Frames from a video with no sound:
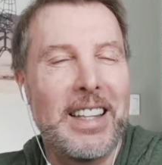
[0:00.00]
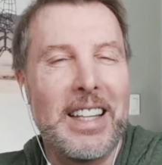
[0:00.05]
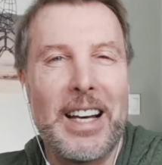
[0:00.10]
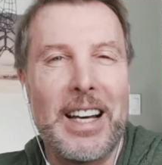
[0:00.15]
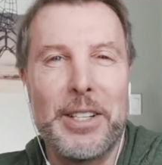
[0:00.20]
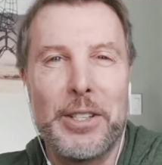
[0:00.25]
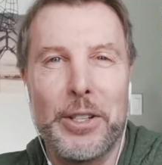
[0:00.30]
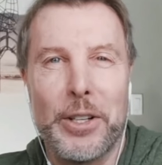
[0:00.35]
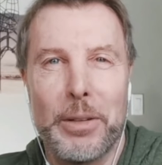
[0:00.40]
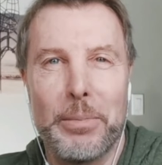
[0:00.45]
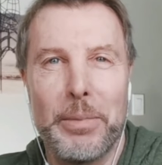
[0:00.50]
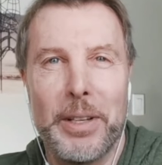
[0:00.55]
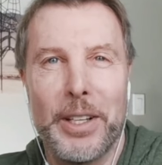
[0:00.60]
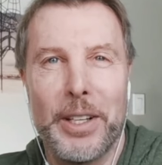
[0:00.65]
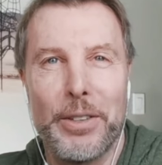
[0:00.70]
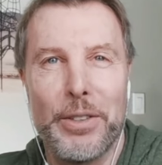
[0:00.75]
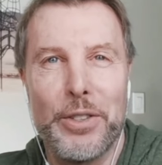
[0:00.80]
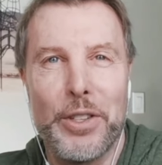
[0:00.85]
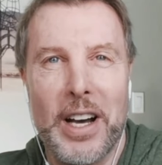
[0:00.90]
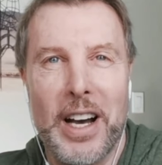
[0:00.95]
that term
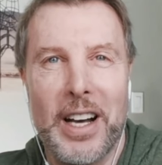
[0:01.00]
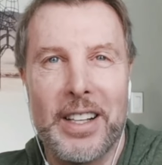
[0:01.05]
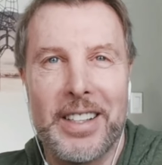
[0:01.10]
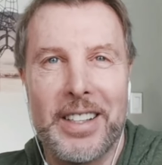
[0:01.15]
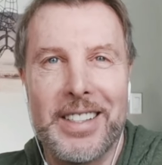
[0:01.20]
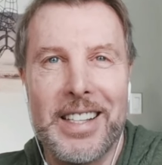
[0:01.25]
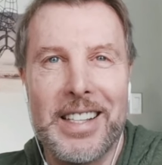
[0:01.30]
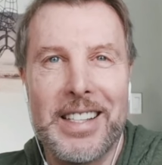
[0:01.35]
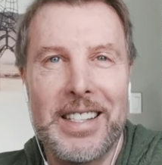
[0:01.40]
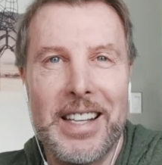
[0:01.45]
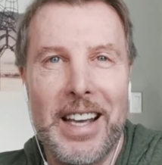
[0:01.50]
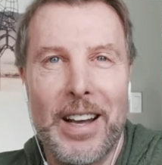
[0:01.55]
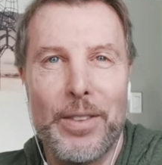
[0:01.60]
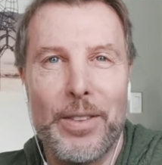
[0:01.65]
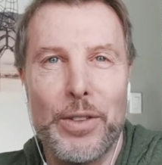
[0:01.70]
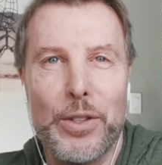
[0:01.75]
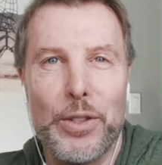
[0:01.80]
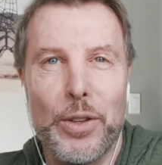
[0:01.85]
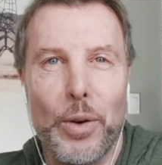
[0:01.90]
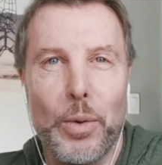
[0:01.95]
inner child because it
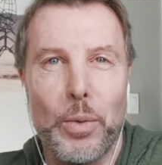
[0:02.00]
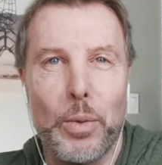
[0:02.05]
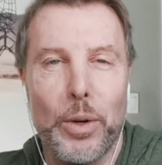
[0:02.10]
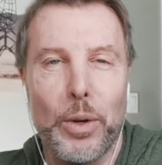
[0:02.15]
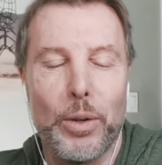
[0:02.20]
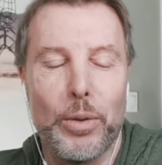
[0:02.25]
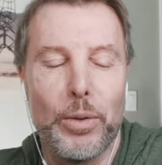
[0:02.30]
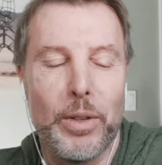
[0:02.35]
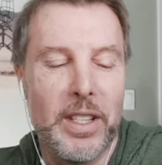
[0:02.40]
sounds so woo.